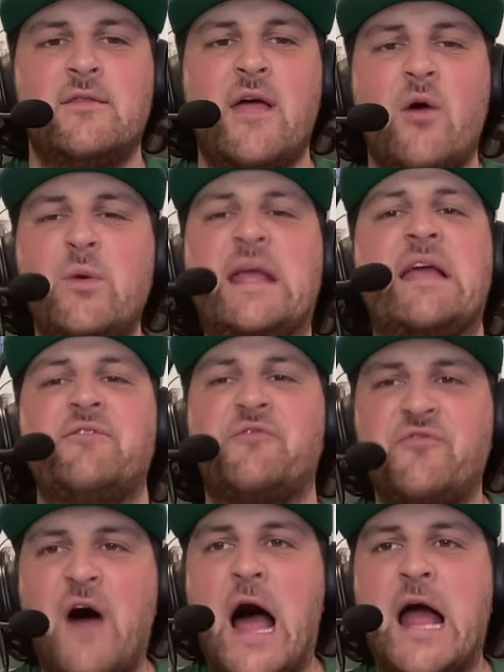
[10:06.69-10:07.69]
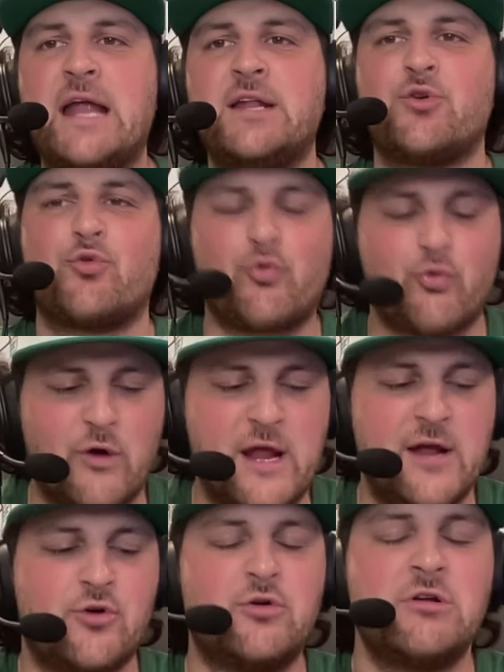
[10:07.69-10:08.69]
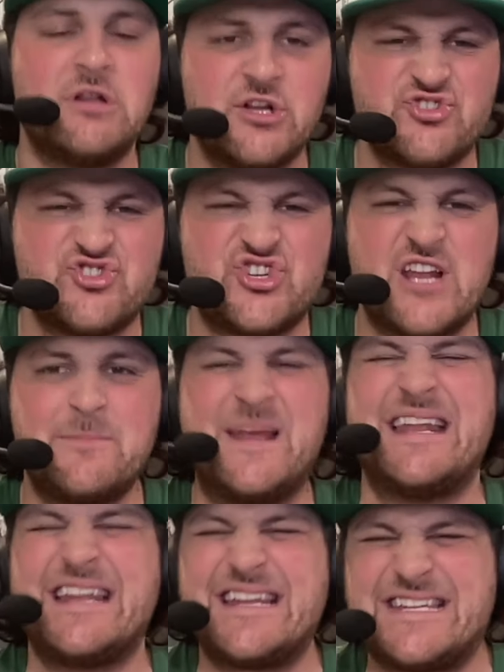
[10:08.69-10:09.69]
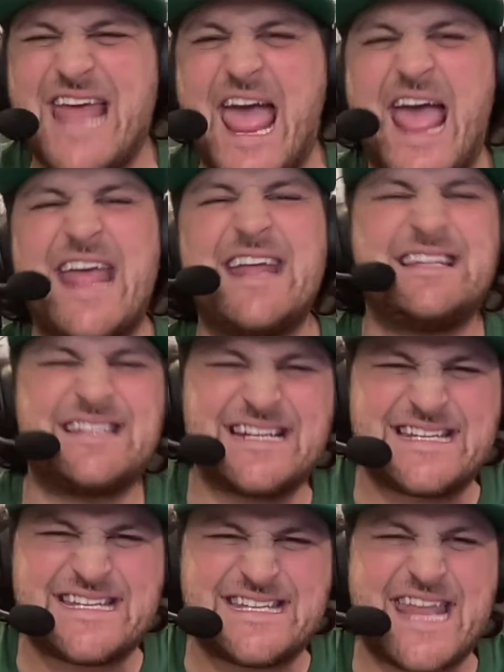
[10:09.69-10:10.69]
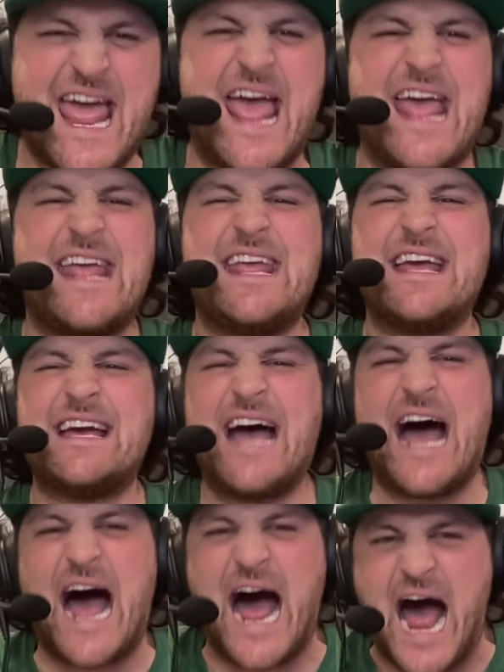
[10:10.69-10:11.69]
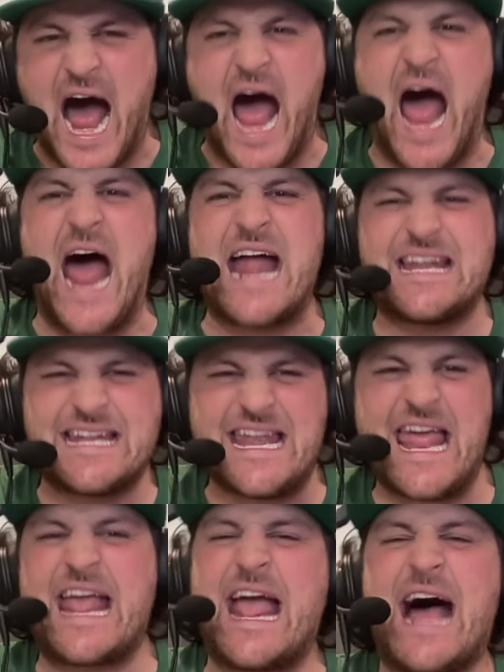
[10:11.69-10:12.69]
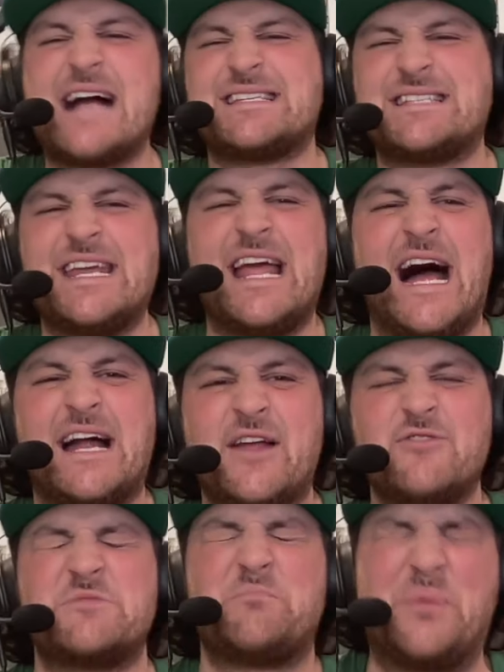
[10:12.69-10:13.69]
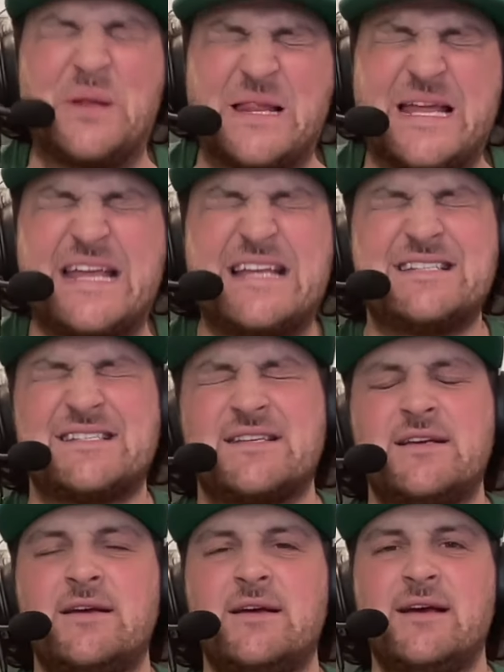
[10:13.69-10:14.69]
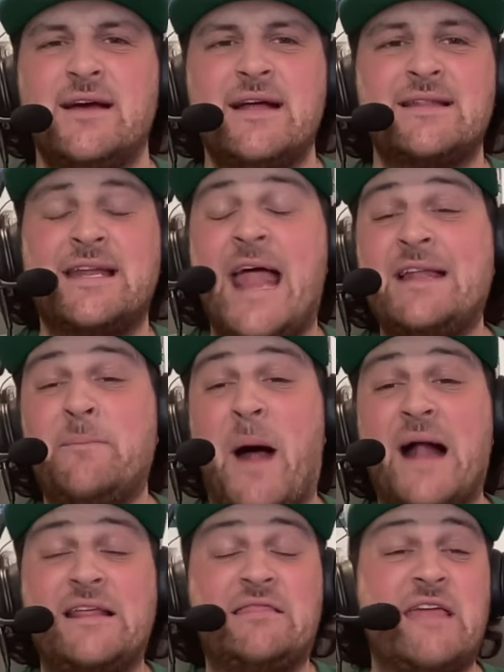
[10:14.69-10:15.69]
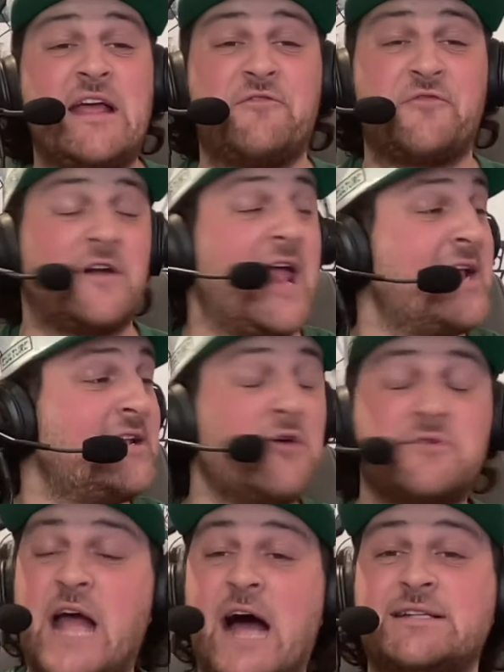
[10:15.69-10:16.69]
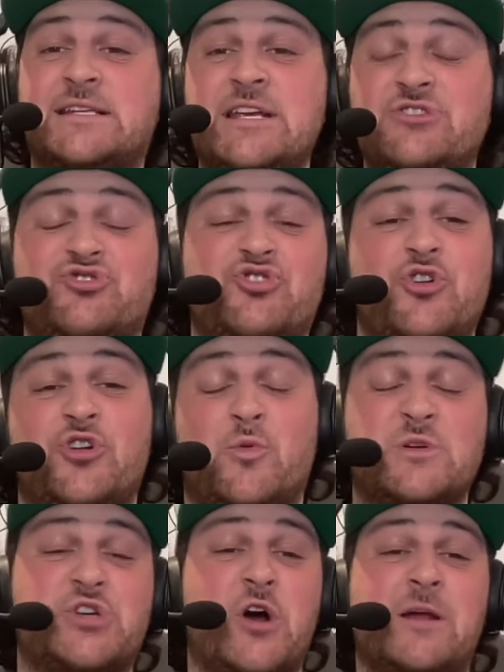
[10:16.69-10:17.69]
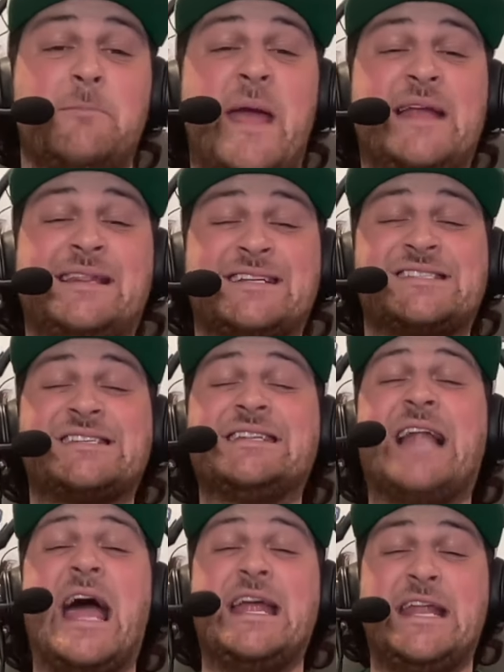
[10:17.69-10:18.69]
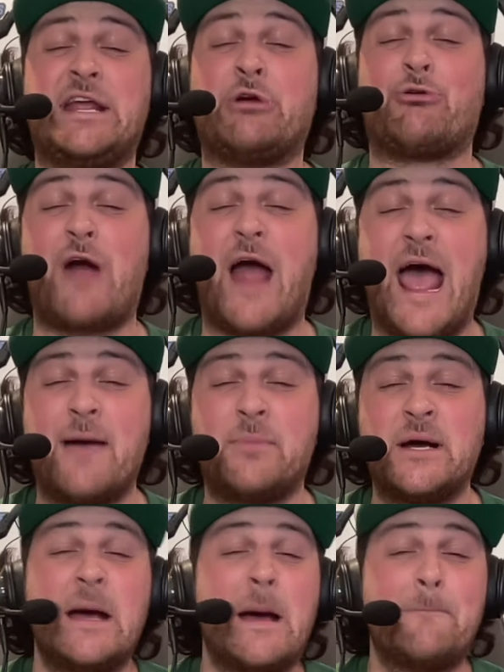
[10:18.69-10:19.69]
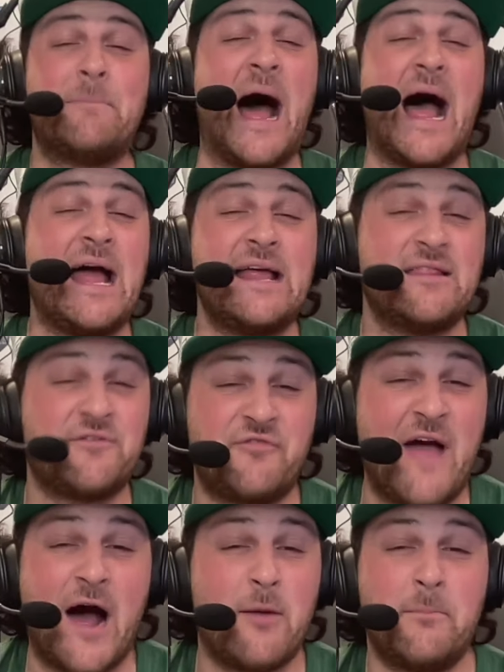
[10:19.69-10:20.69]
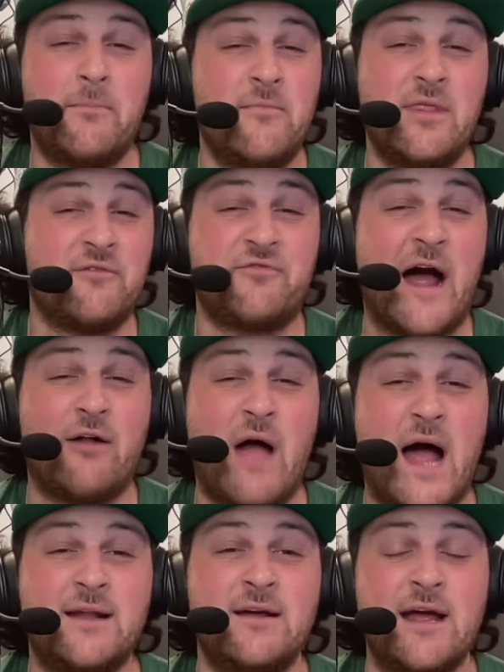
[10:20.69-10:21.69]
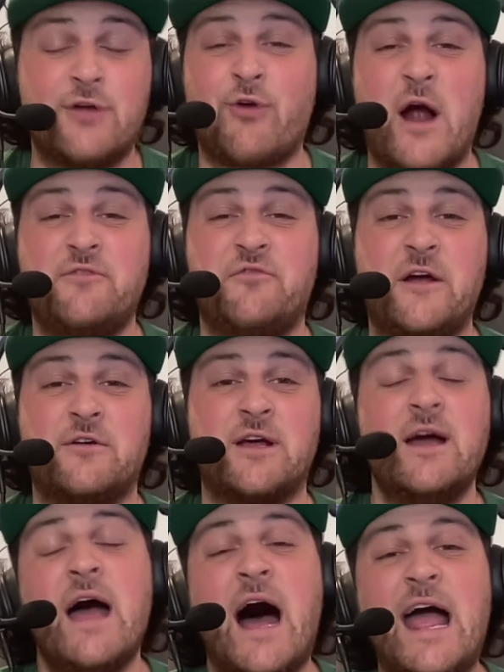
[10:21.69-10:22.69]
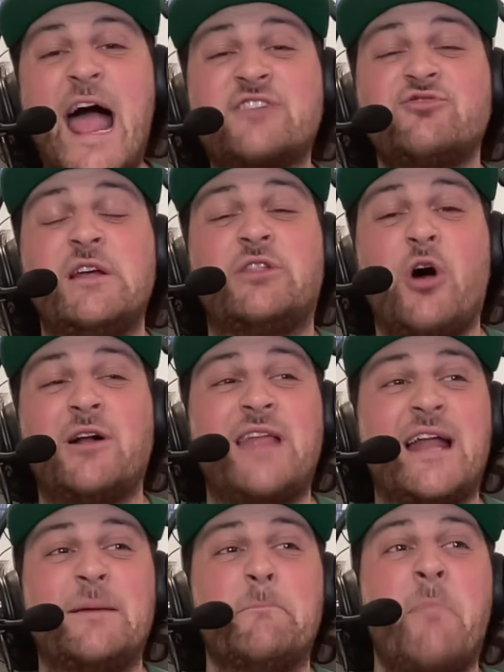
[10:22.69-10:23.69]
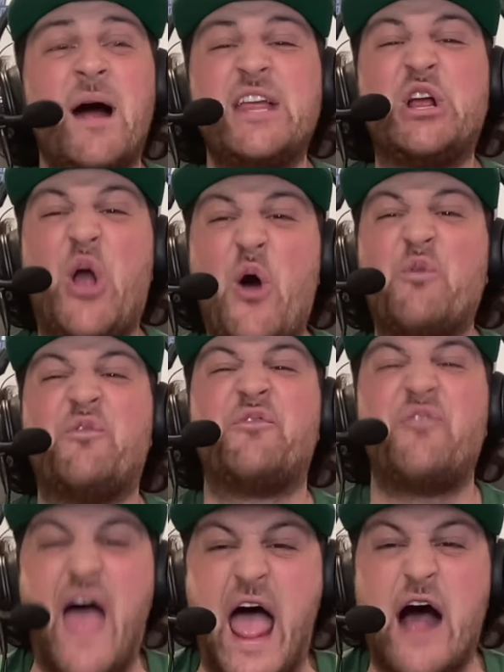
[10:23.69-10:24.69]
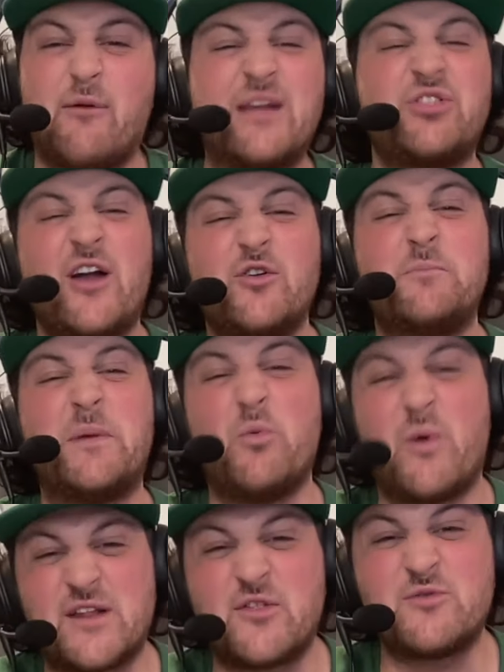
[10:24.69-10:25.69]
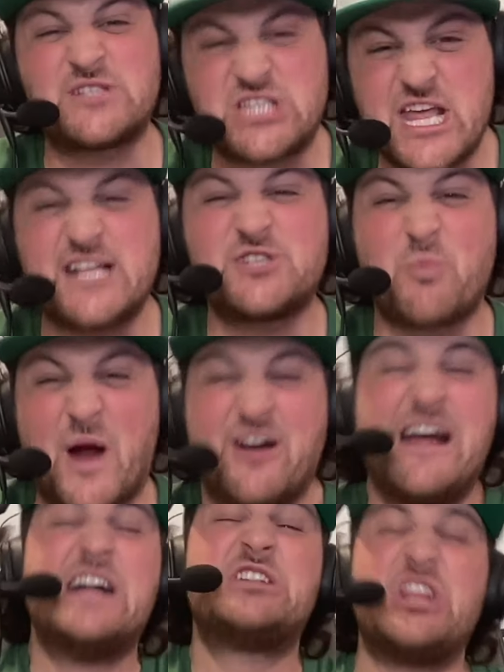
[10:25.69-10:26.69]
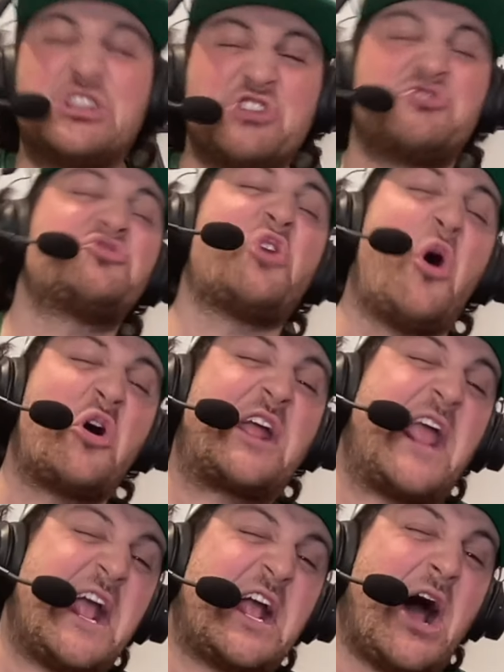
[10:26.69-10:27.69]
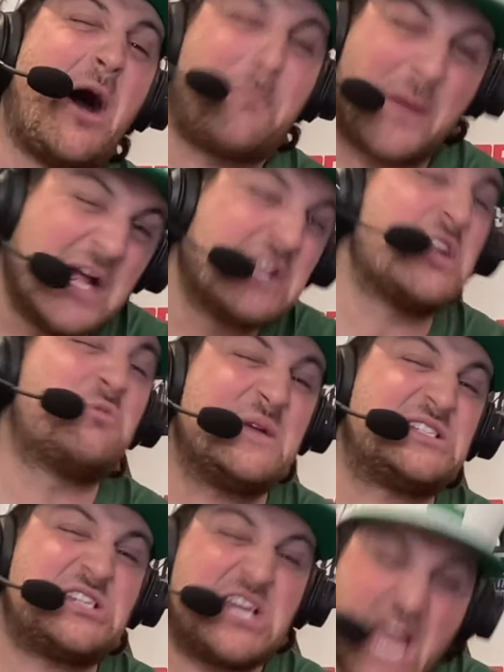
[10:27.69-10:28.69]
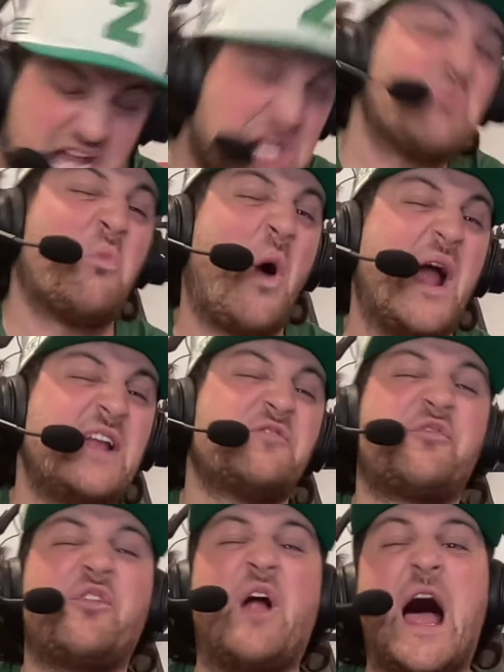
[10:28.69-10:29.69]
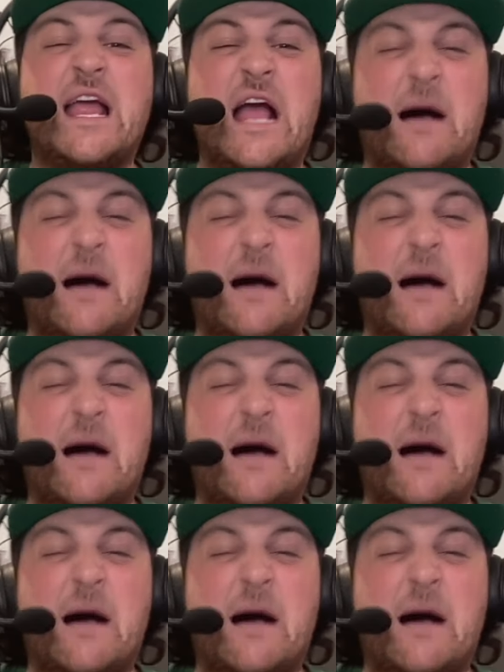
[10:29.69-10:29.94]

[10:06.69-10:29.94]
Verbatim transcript: that we can find real, legitimate, day-to-day hot Nick Castellanos, please. Did anybody think Fernando Tatis Junior was going to make the sliding grab by the foul the foul line in right field? I actually thought that it might go foul. I thought it would be one of those things where, did the chalk kick up? Did we see any white fly